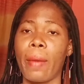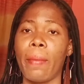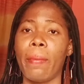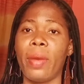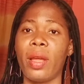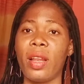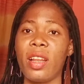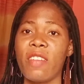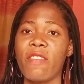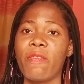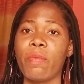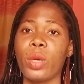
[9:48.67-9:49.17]

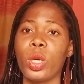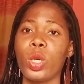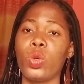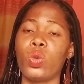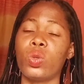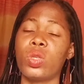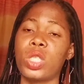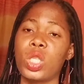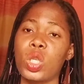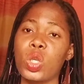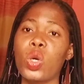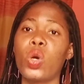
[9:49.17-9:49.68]
believe me, you
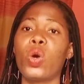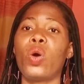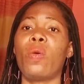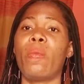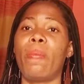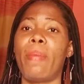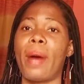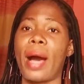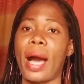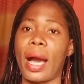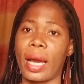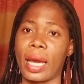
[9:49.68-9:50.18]
still go
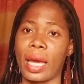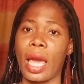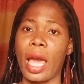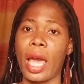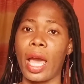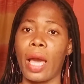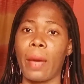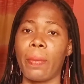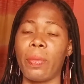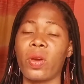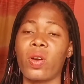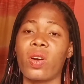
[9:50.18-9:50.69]
back
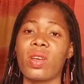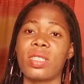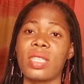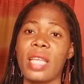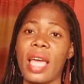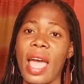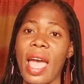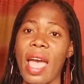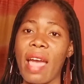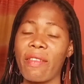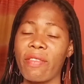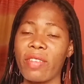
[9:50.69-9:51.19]
because
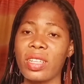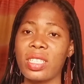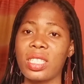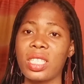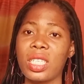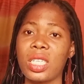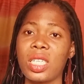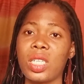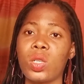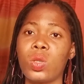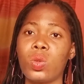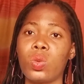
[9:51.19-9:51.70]

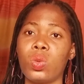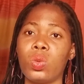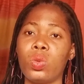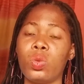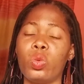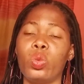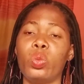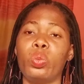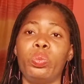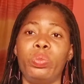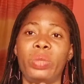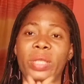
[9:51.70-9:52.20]
everything
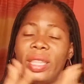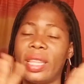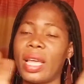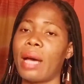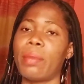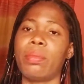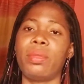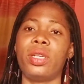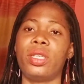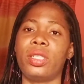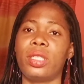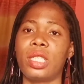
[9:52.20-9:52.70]
will be
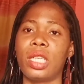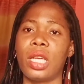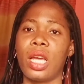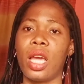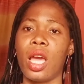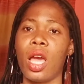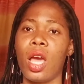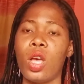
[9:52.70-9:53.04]
damaged.